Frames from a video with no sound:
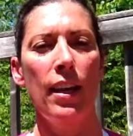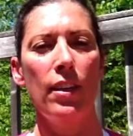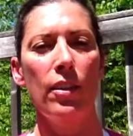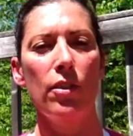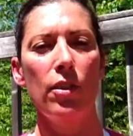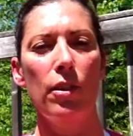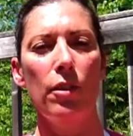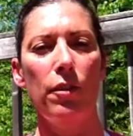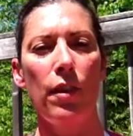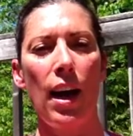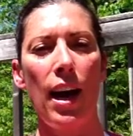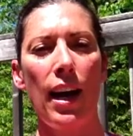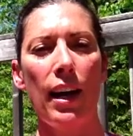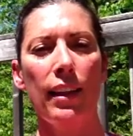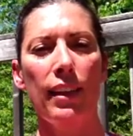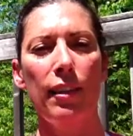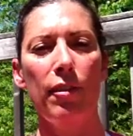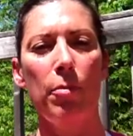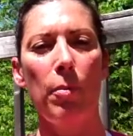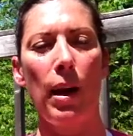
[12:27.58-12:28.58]
So if I
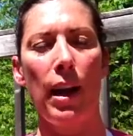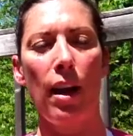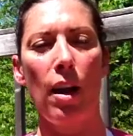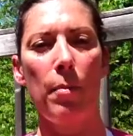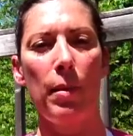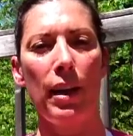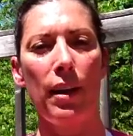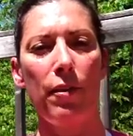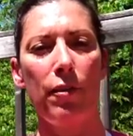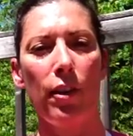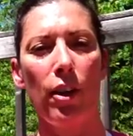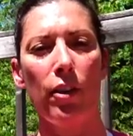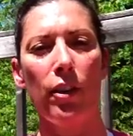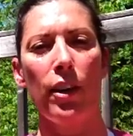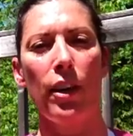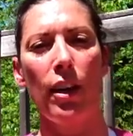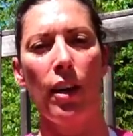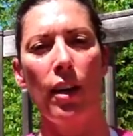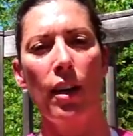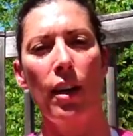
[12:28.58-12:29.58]
lift my arm any
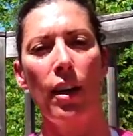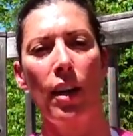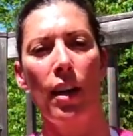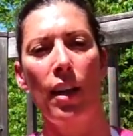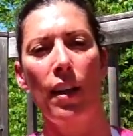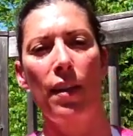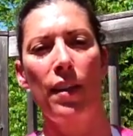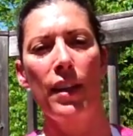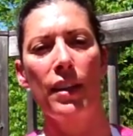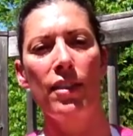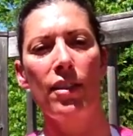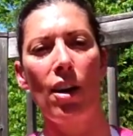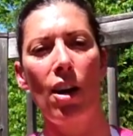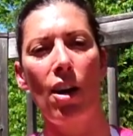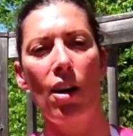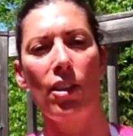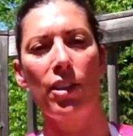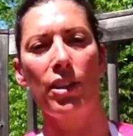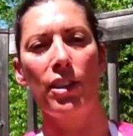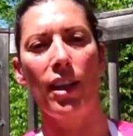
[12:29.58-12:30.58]
further, this
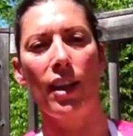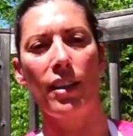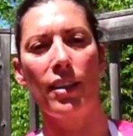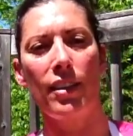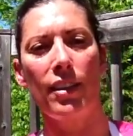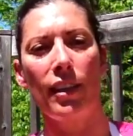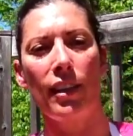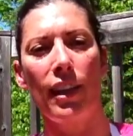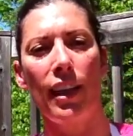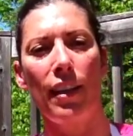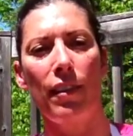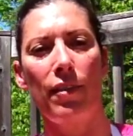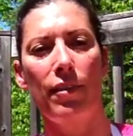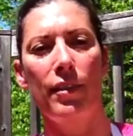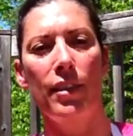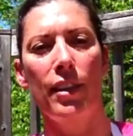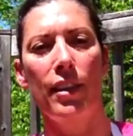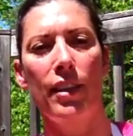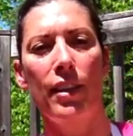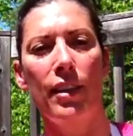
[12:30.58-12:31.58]
all starts to
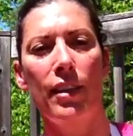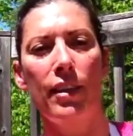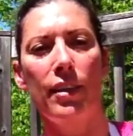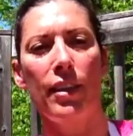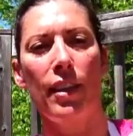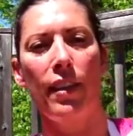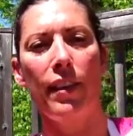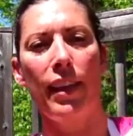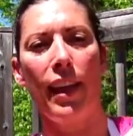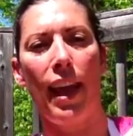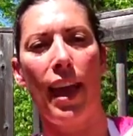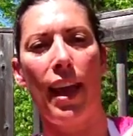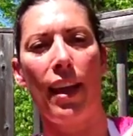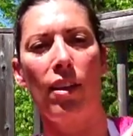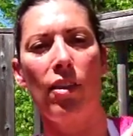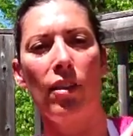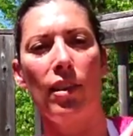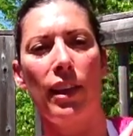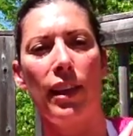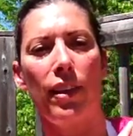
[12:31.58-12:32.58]
lift. See how the
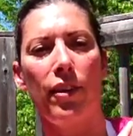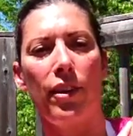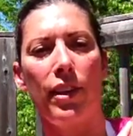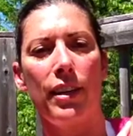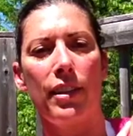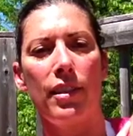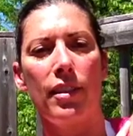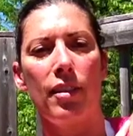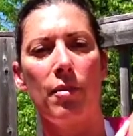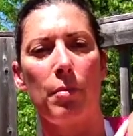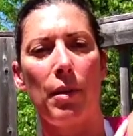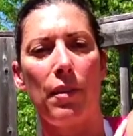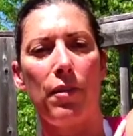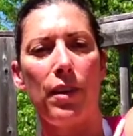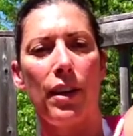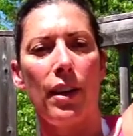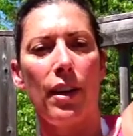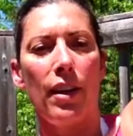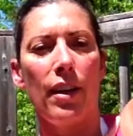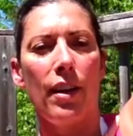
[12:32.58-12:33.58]
angle increases of my
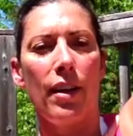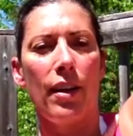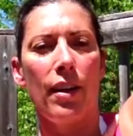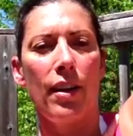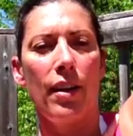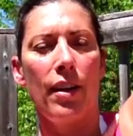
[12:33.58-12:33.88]
finger?